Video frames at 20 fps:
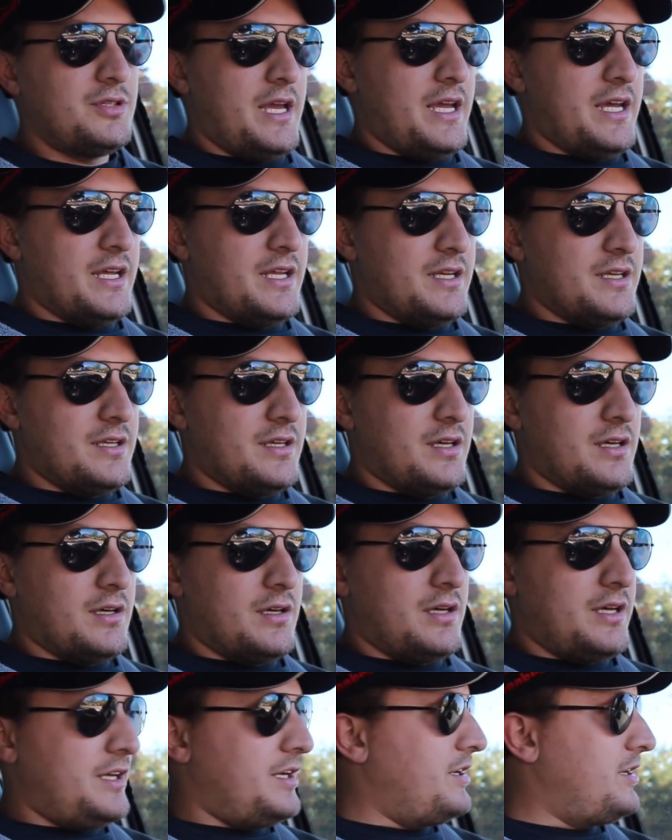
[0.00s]
and
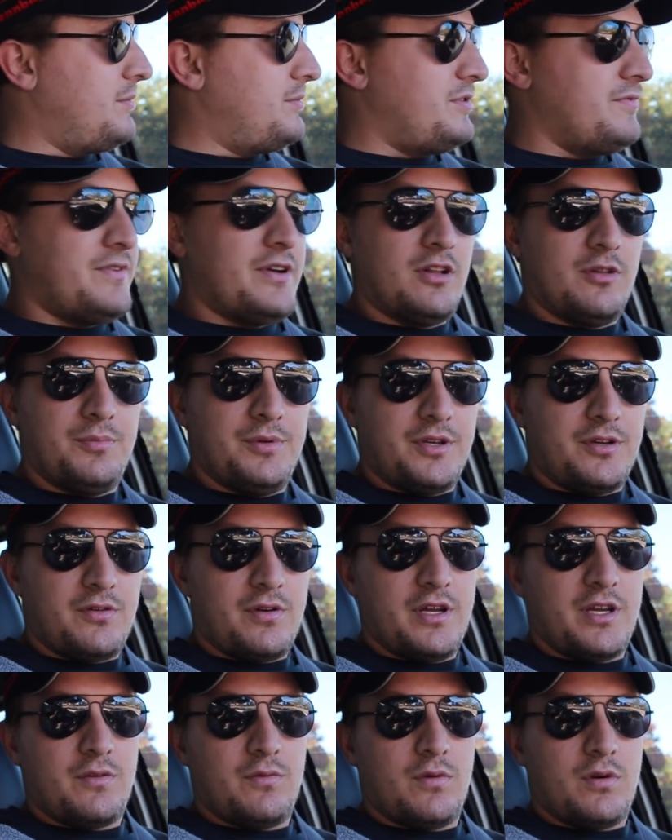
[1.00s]
I ended up developing
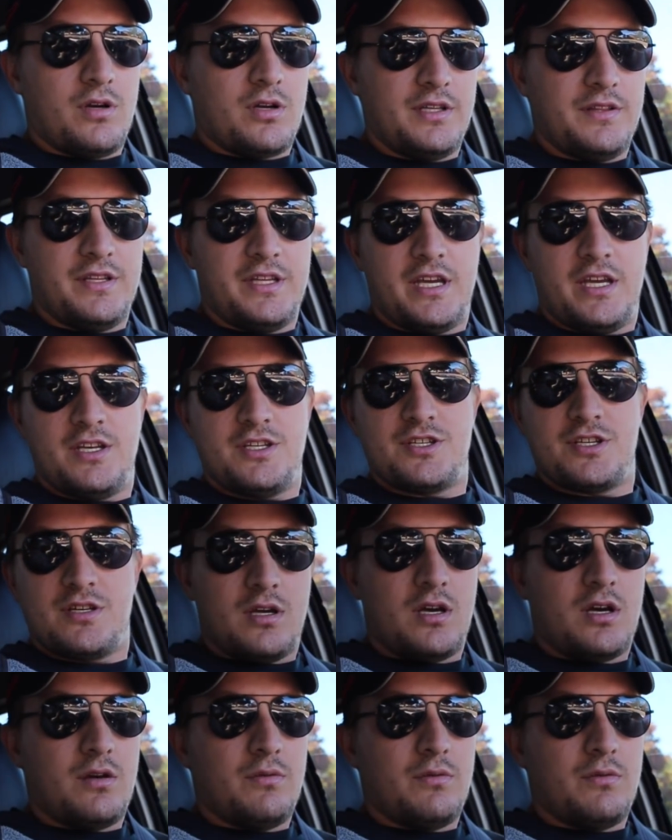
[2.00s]
crank walk in the engine,